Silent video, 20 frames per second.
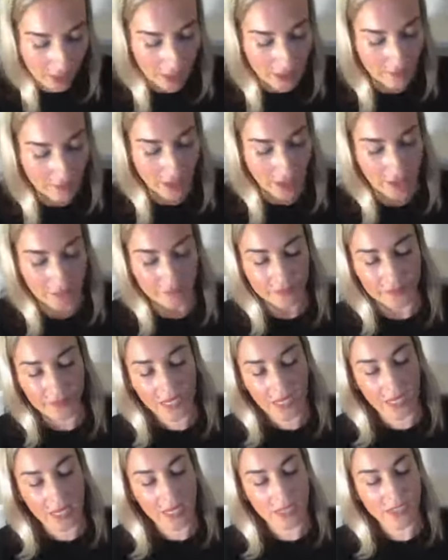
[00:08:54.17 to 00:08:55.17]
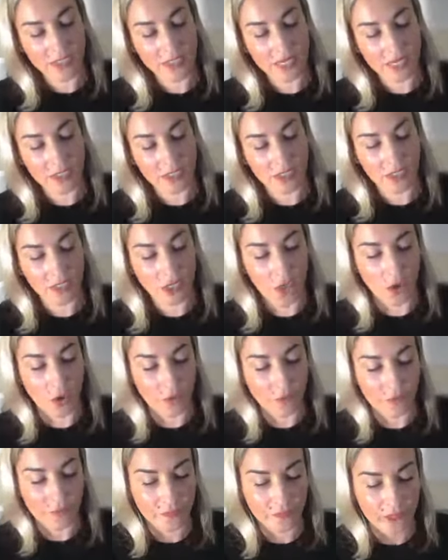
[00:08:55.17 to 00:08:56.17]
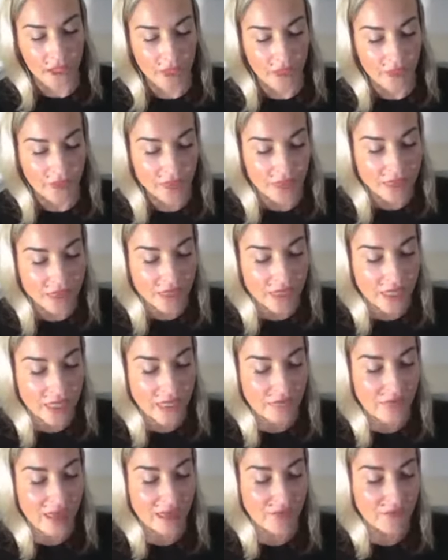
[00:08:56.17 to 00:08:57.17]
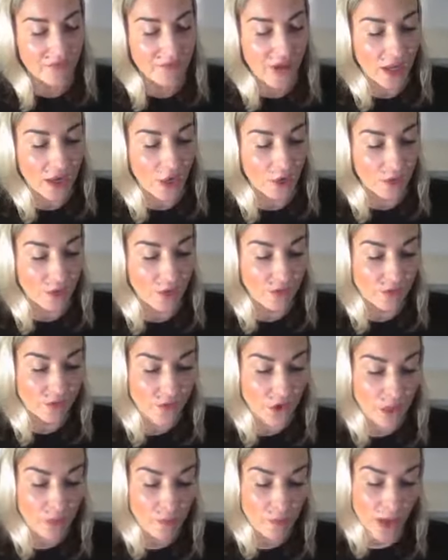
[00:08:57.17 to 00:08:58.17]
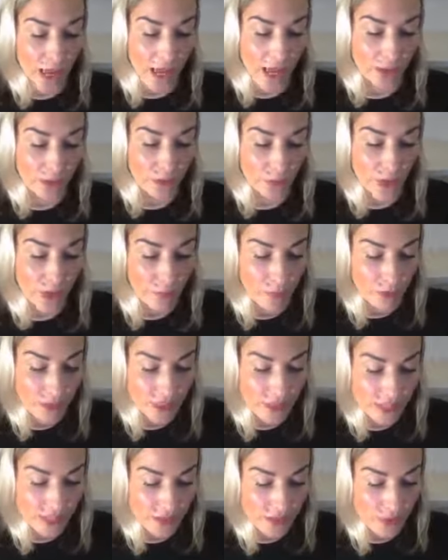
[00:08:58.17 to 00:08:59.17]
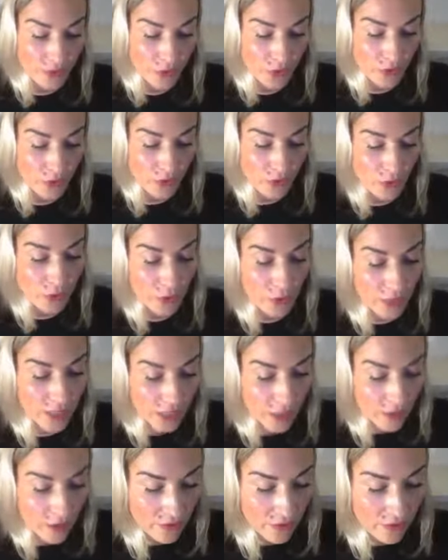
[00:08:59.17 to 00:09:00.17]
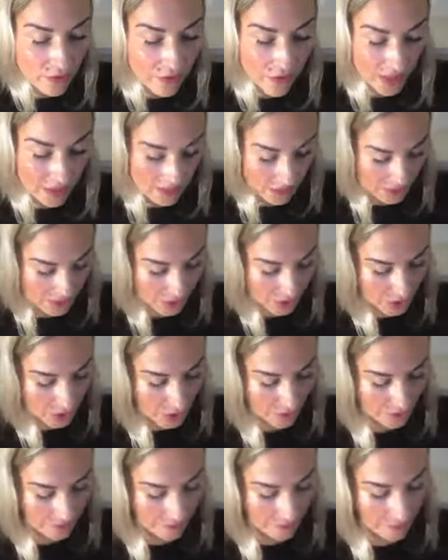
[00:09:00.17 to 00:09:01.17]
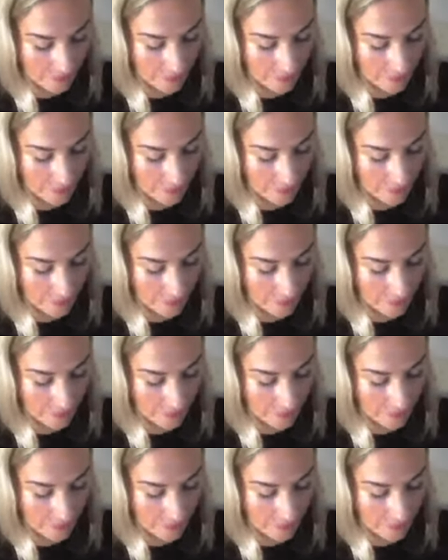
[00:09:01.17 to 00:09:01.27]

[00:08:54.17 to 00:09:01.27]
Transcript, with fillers: Amen. It says, So the seed that fell on the footpath represents those who hear the message.